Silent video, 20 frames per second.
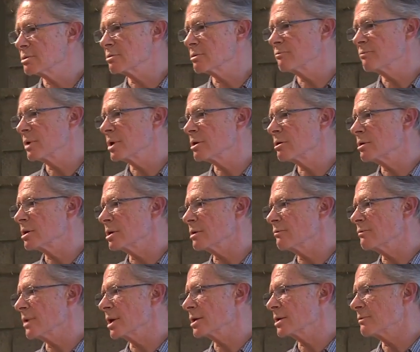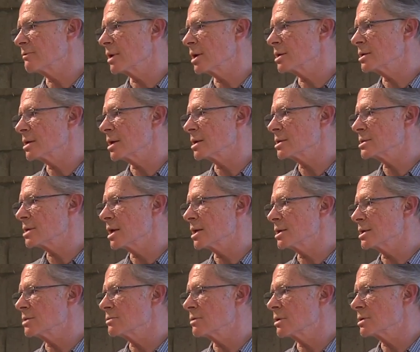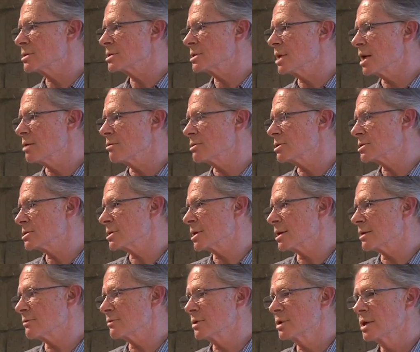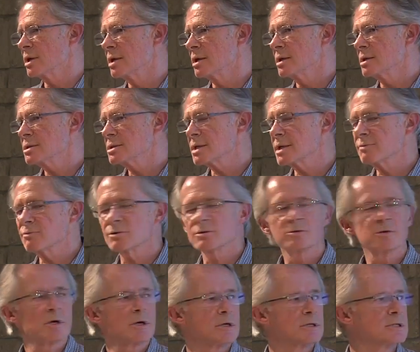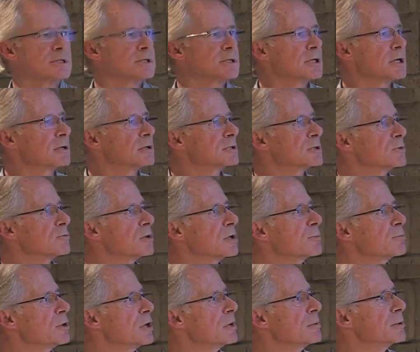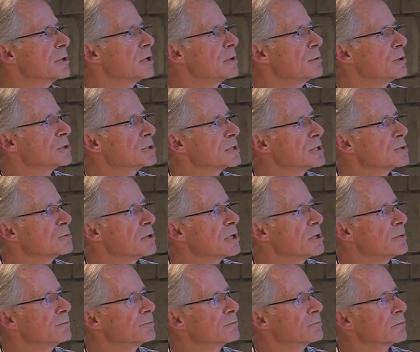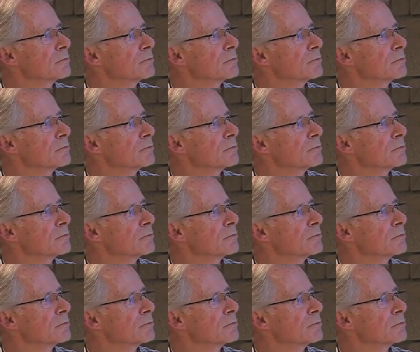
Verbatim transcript: they were very effective anti-anxiety drugs. And now we just have safer drugs and drugs that work probably almost as well.